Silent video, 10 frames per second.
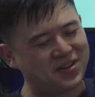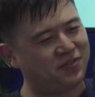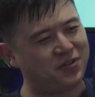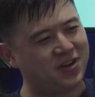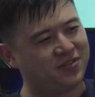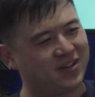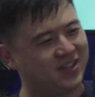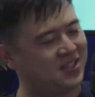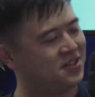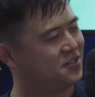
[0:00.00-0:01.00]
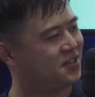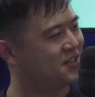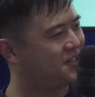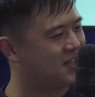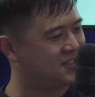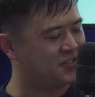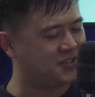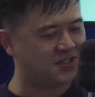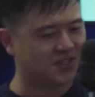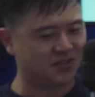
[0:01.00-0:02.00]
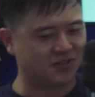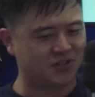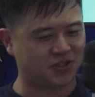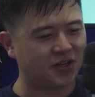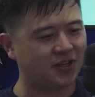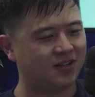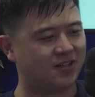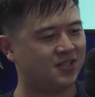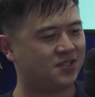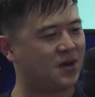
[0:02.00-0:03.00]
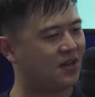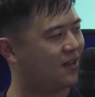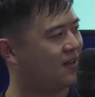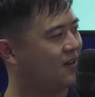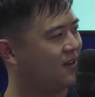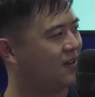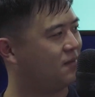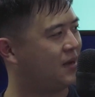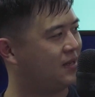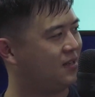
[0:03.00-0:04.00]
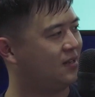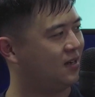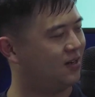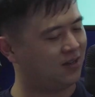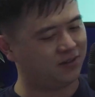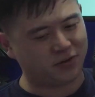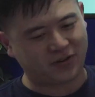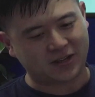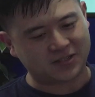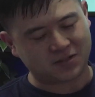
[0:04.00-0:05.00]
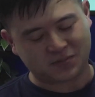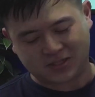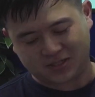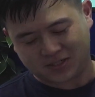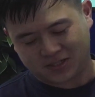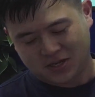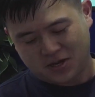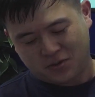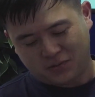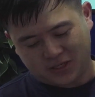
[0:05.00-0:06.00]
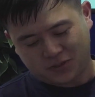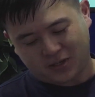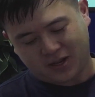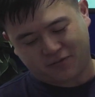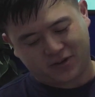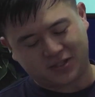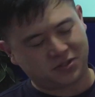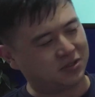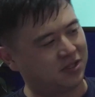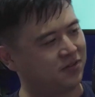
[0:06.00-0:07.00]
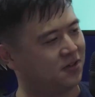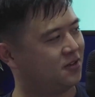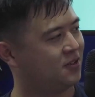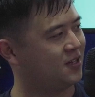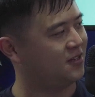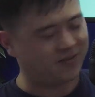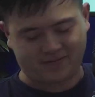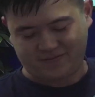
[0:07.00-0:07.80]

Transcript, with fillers: If you have a son or daughter that is interested to join this money lending, money uh, you know, financing business, what is one advice you give your kid?